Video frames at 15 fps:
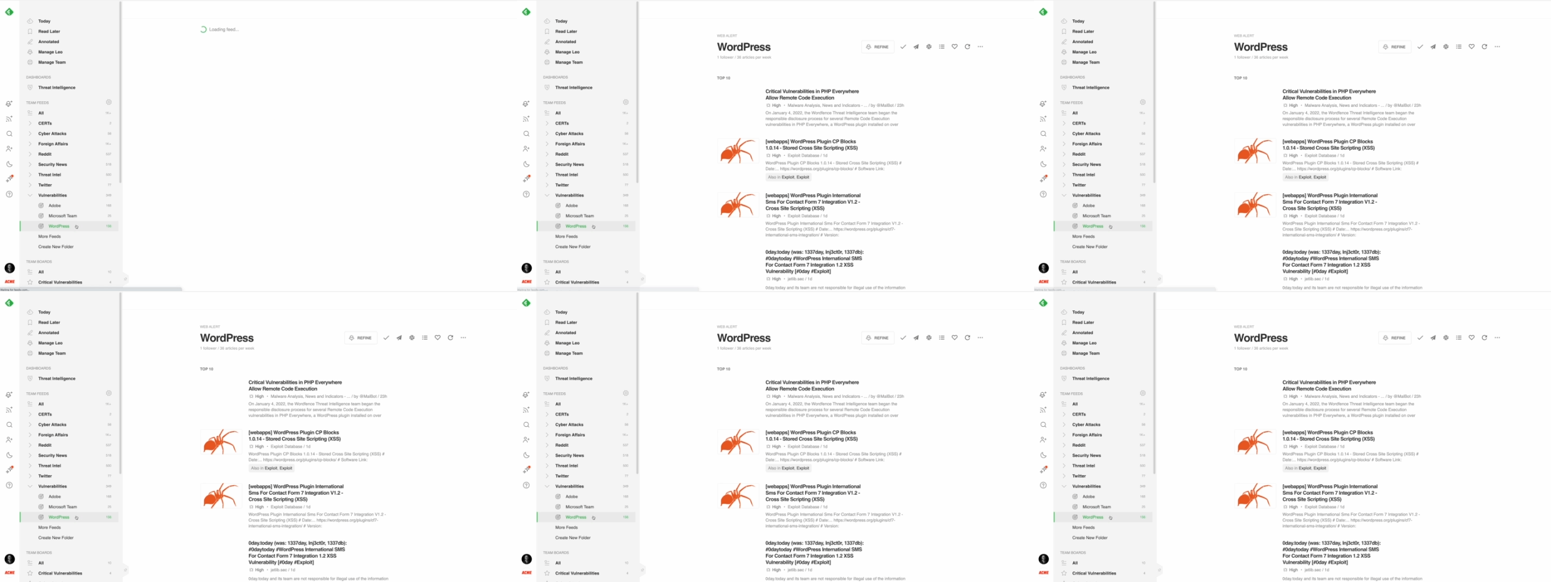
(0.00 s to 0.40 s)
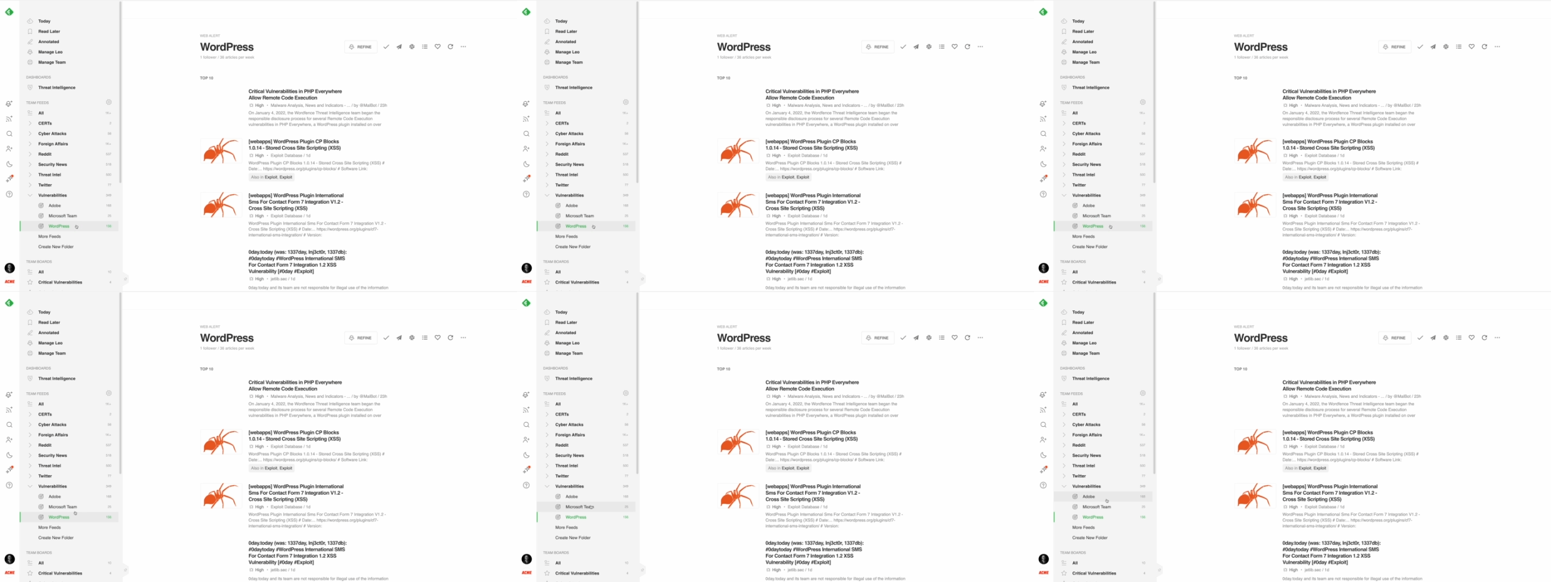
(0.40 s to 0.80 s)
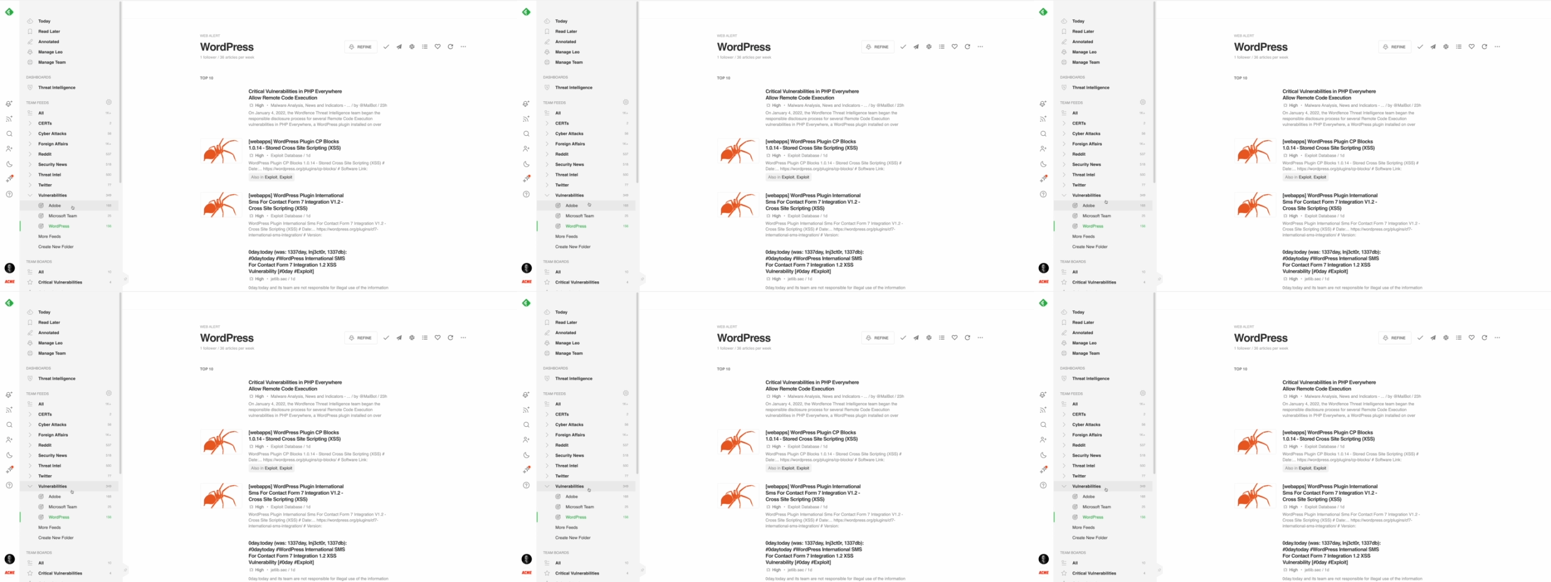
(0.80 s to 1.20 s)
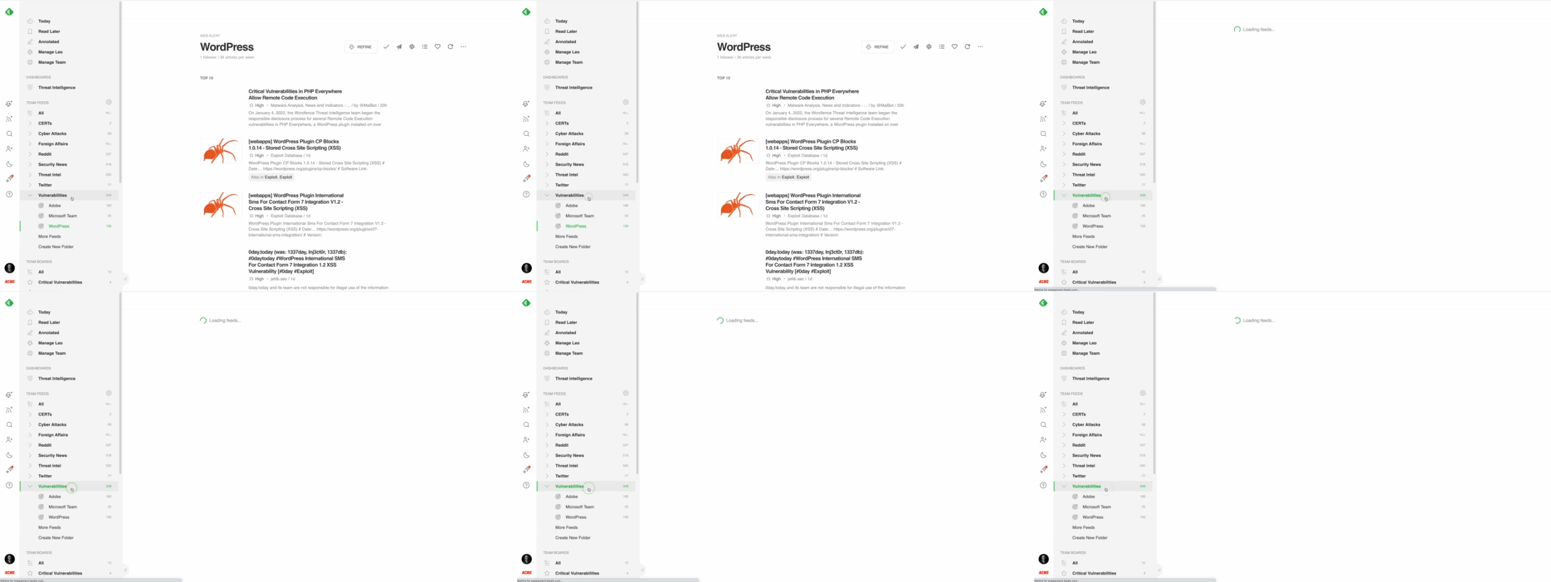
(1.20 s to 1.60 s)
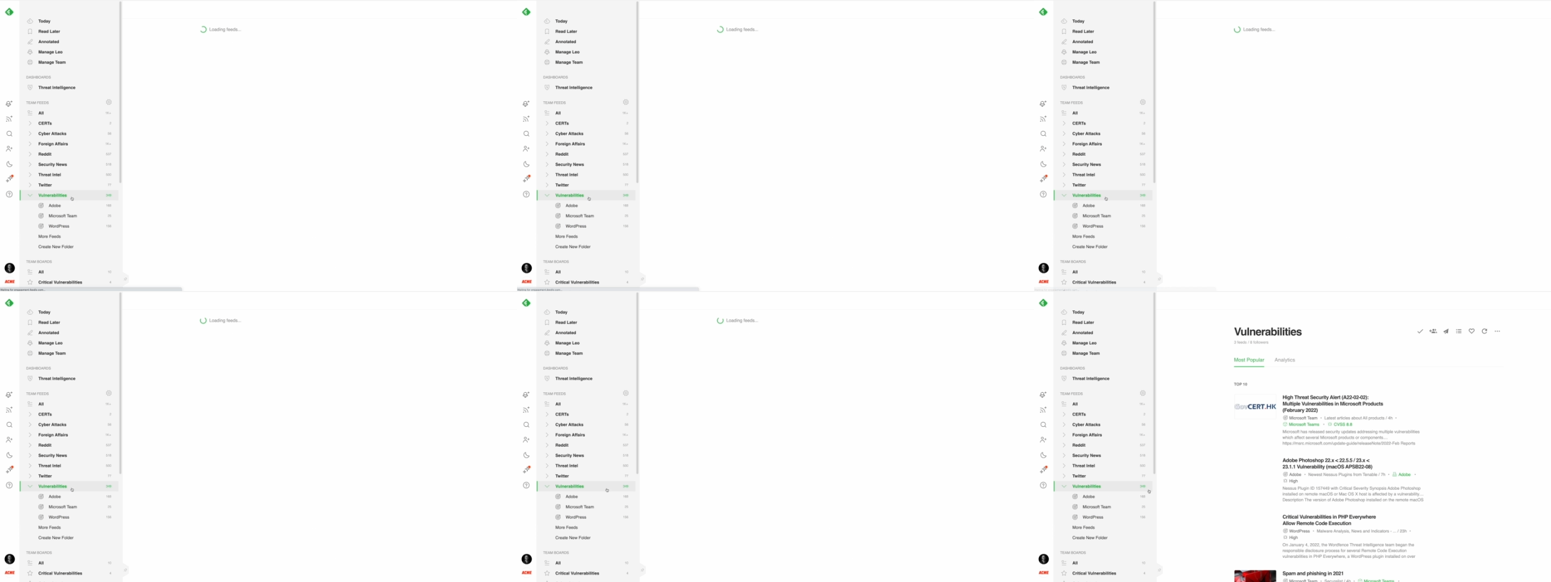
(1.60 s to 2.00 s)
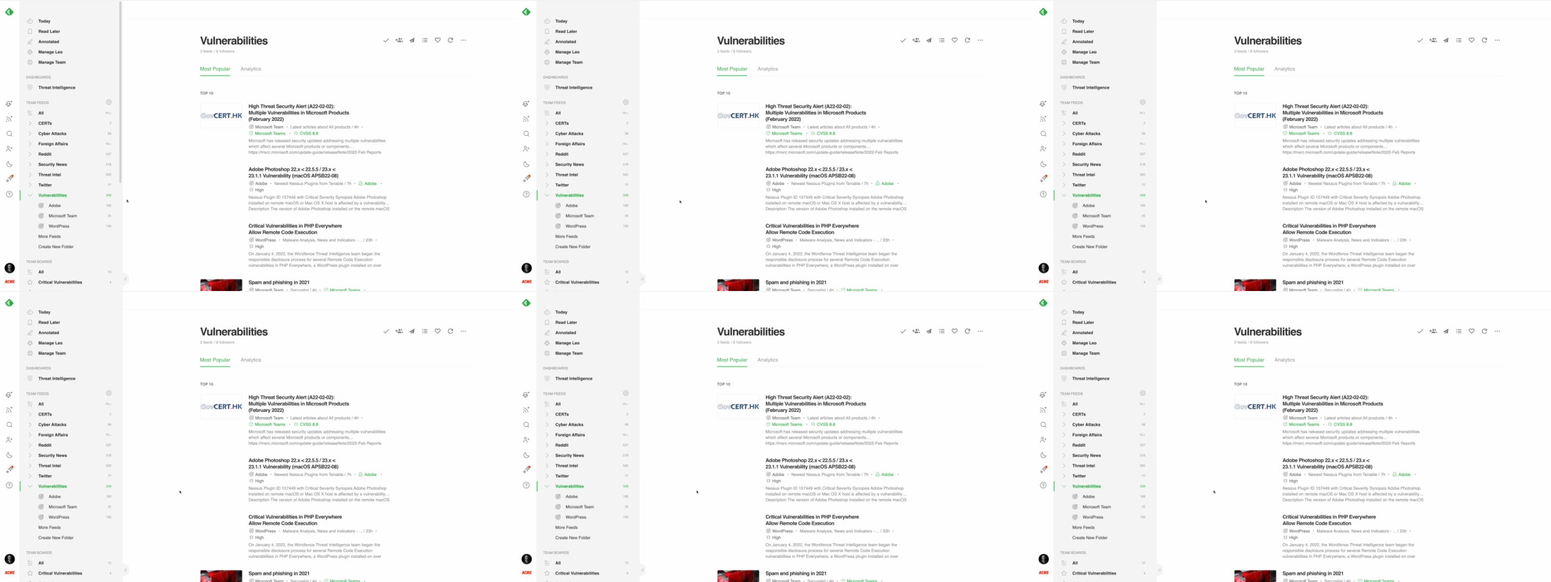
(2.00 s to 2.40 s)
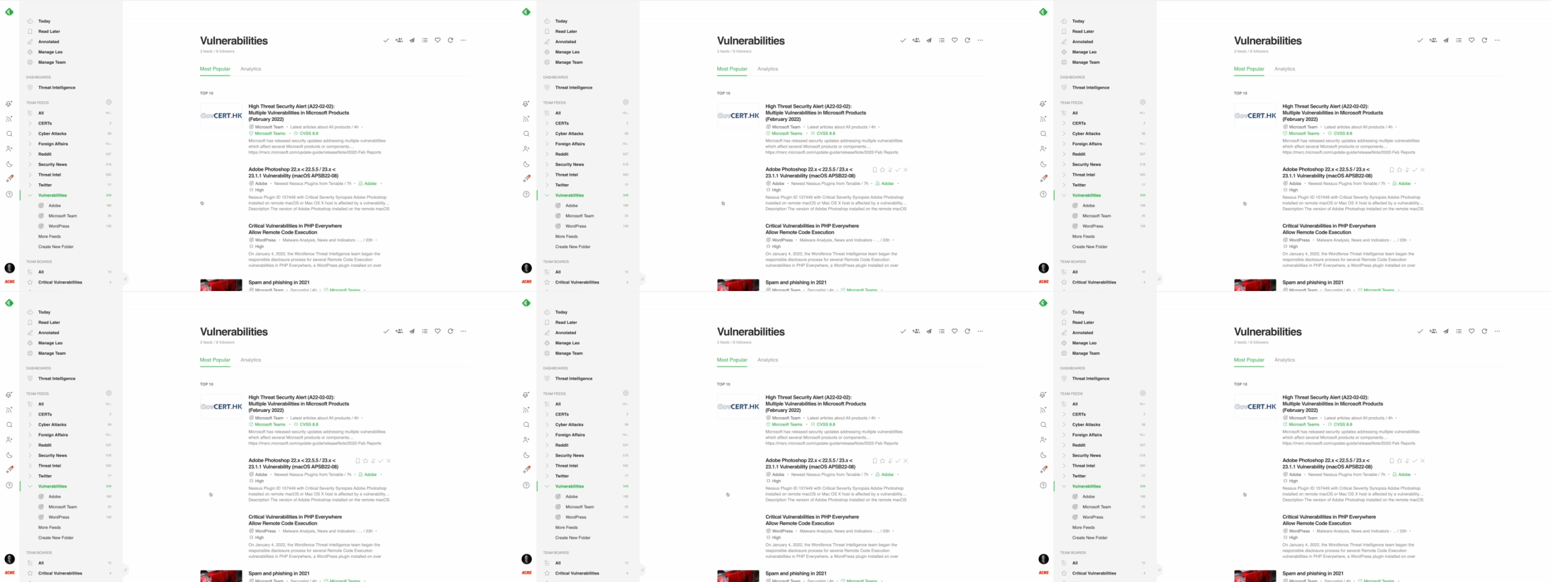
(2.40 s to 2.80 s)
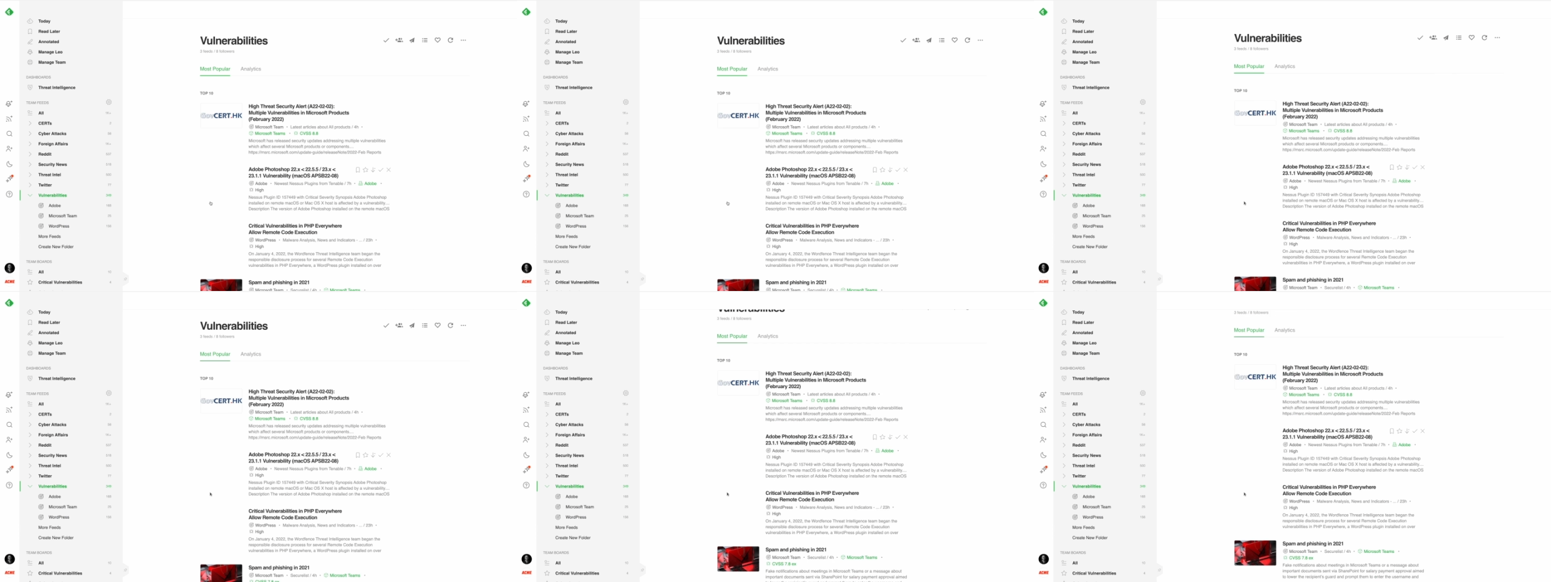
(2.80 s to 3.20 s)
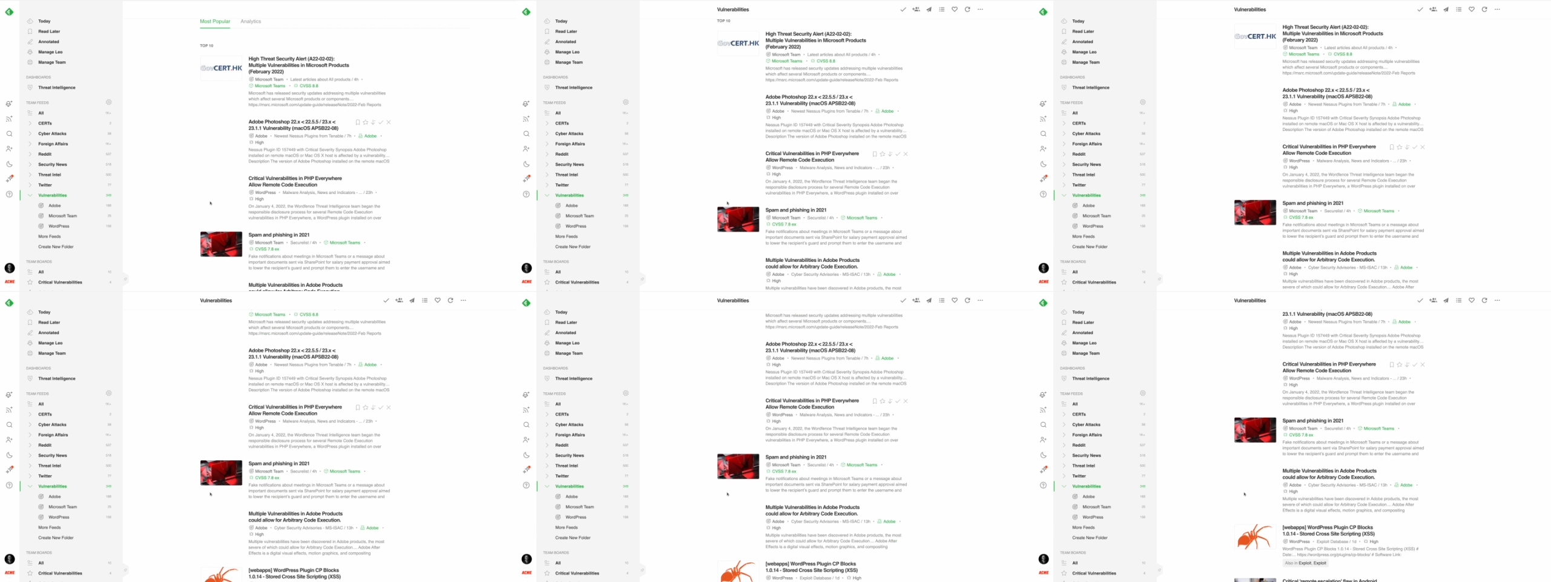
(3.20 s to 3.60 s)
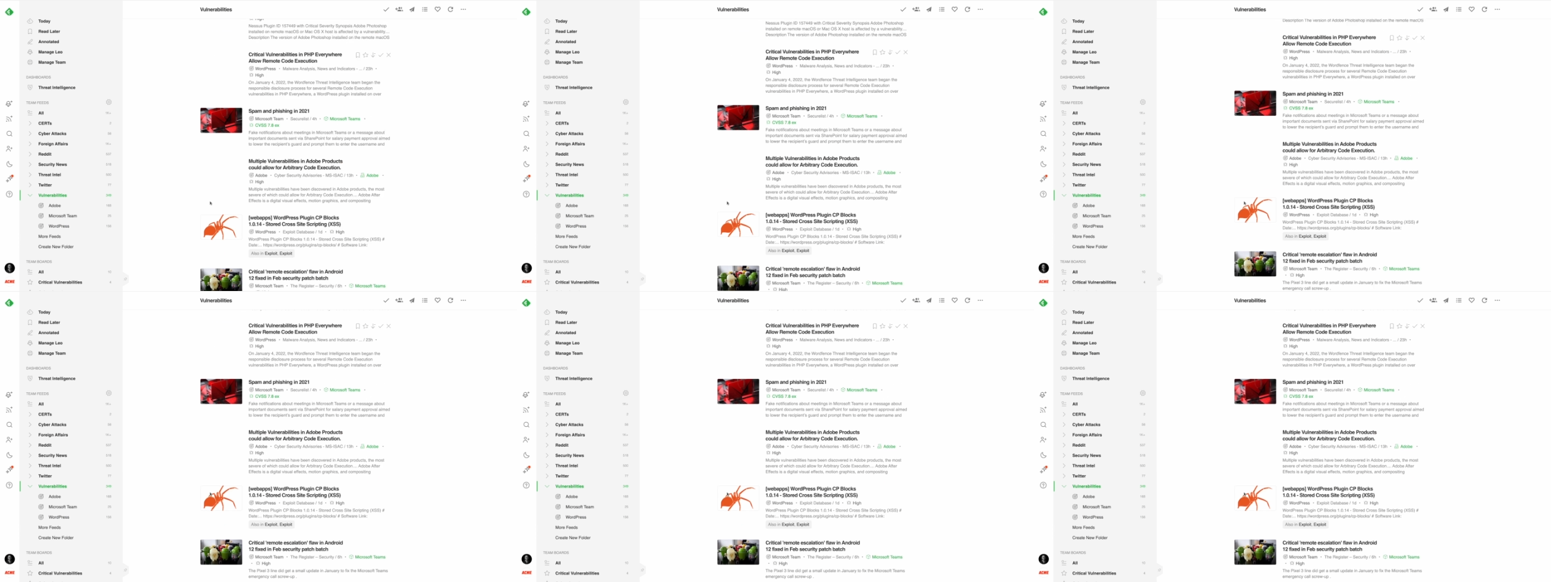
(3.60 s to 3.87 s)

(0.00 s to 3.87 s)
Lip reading: (no speaker visible)